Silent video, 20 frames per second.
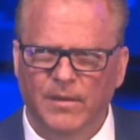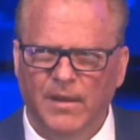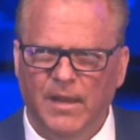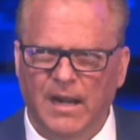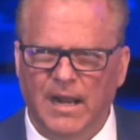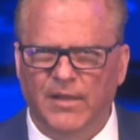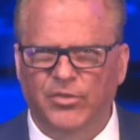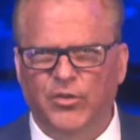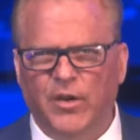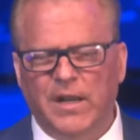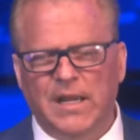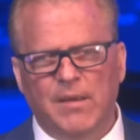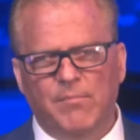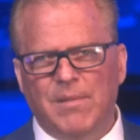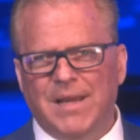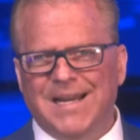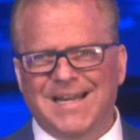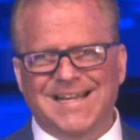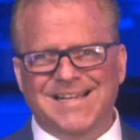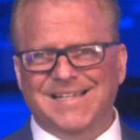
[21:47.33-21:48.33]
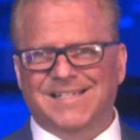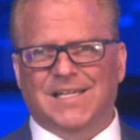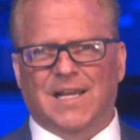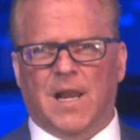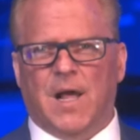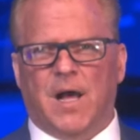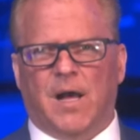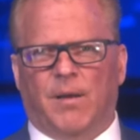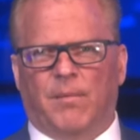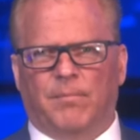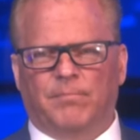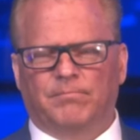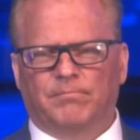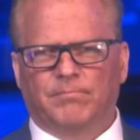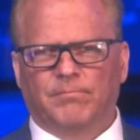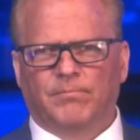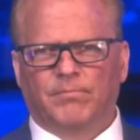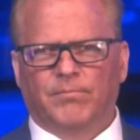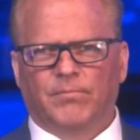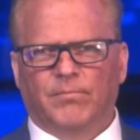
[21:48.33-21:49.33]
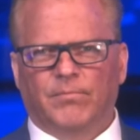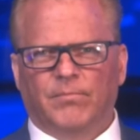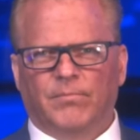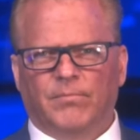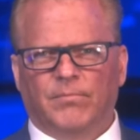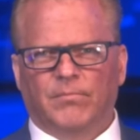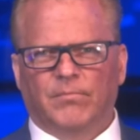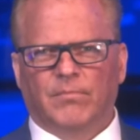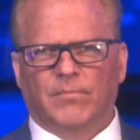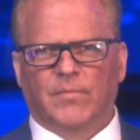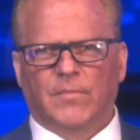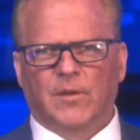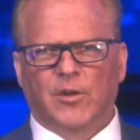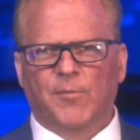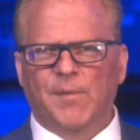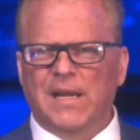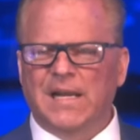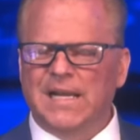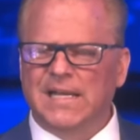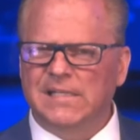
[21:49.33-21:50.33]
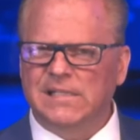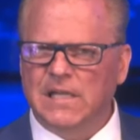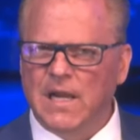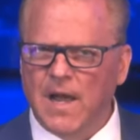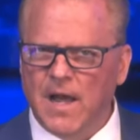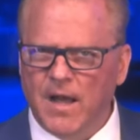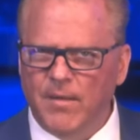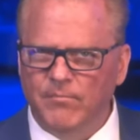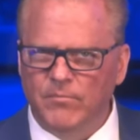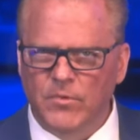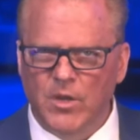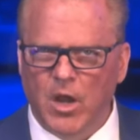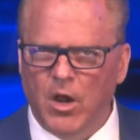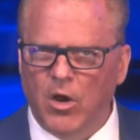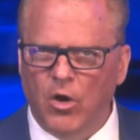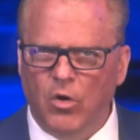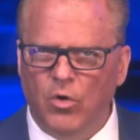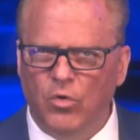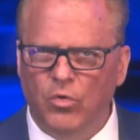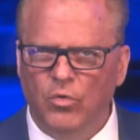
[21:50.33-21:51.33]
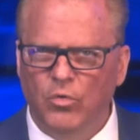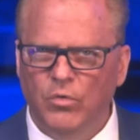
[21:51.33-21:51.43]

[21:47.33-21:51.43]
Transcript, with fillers: And I thought he meant Islam. You mean Islam? No.